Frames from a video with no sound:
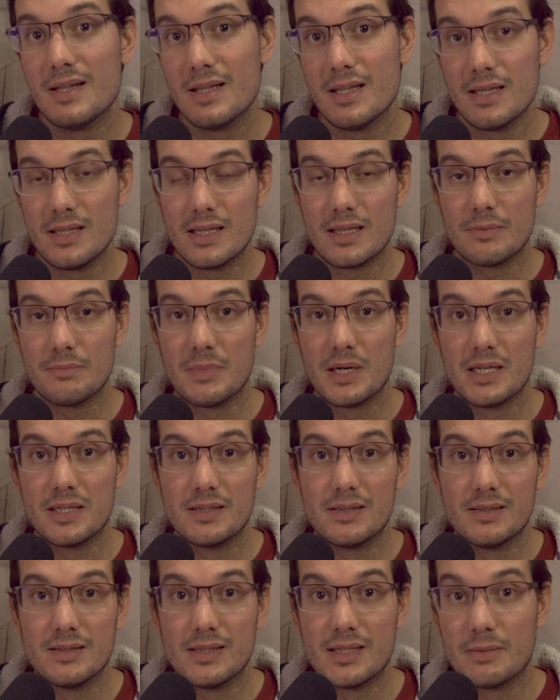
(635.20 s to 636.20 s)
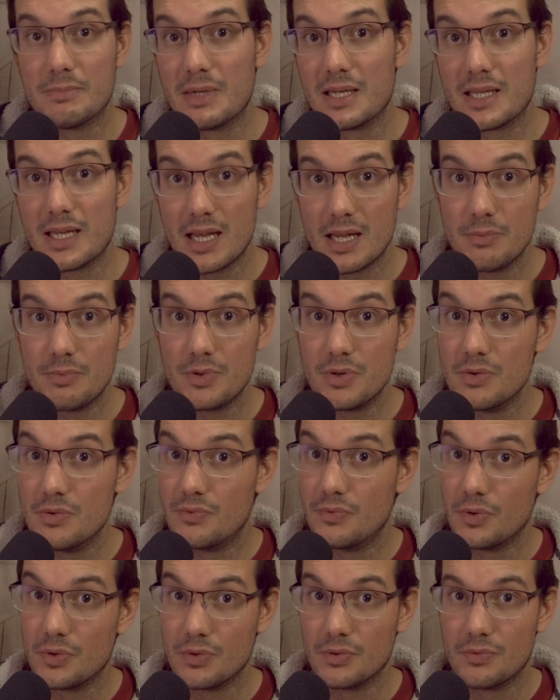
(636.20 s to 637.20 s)
That might help you
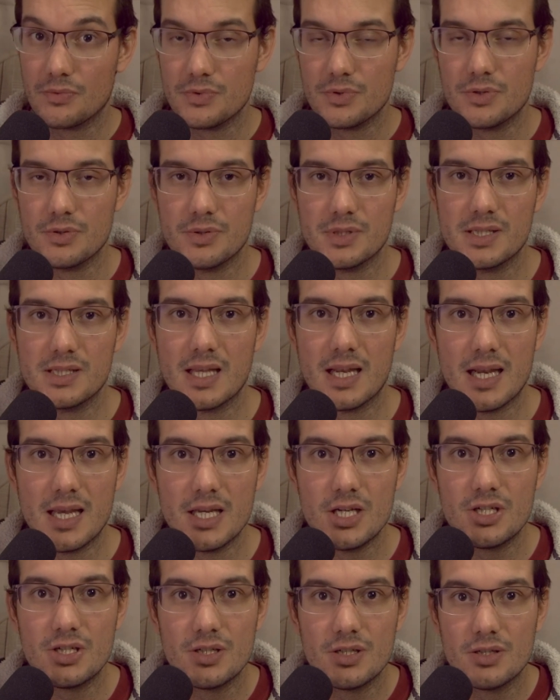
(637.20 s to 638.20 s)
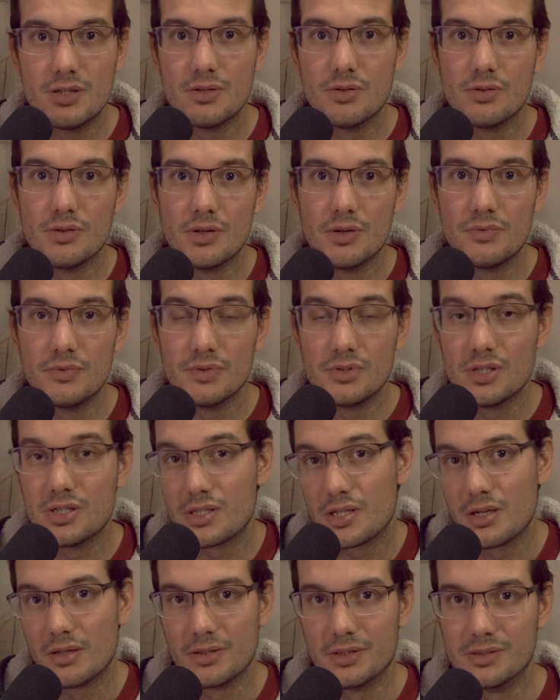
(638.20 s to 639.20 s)
for your future installation, or if you're just
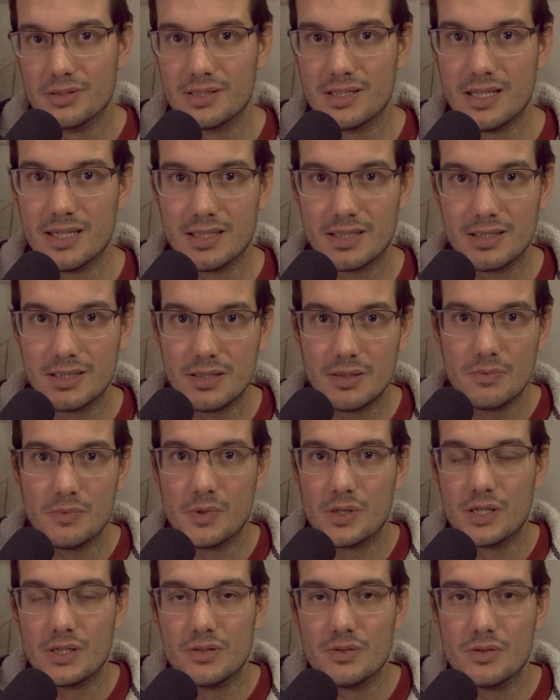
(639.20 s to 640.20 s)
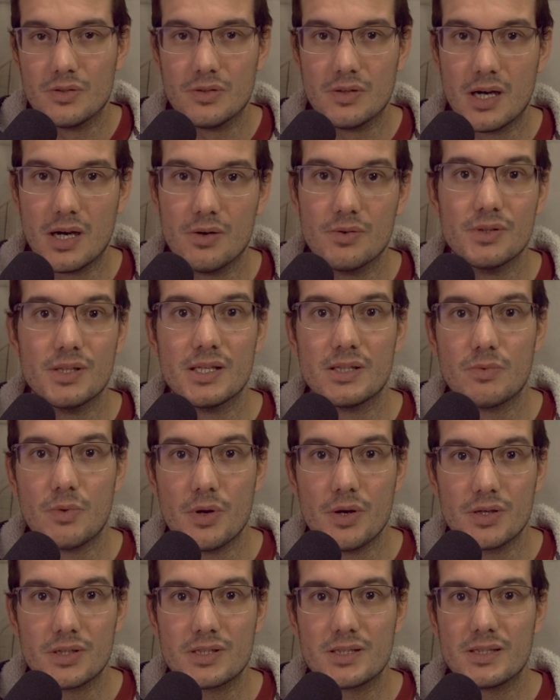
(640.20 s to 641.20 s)
curious, like wanting to know how that
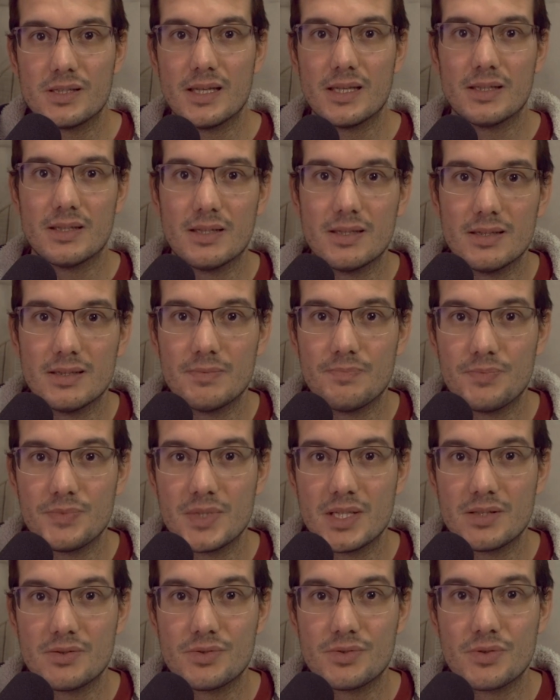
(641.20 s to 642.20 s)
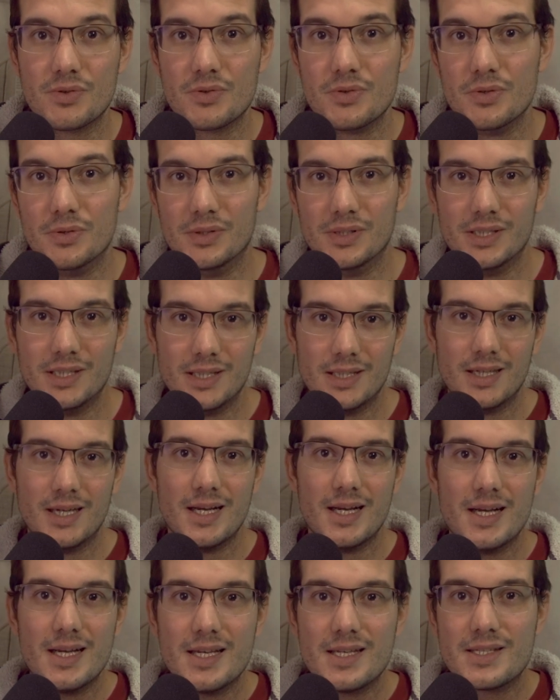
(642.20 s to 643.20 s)
works. That's also cool.
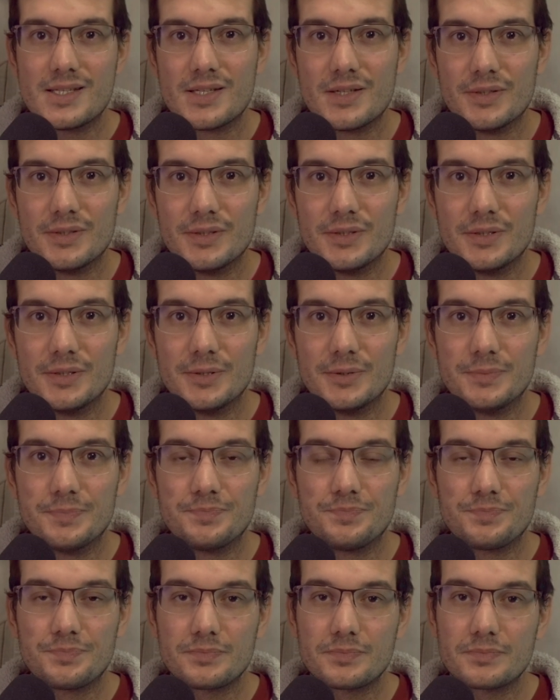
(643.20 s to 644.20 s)
So.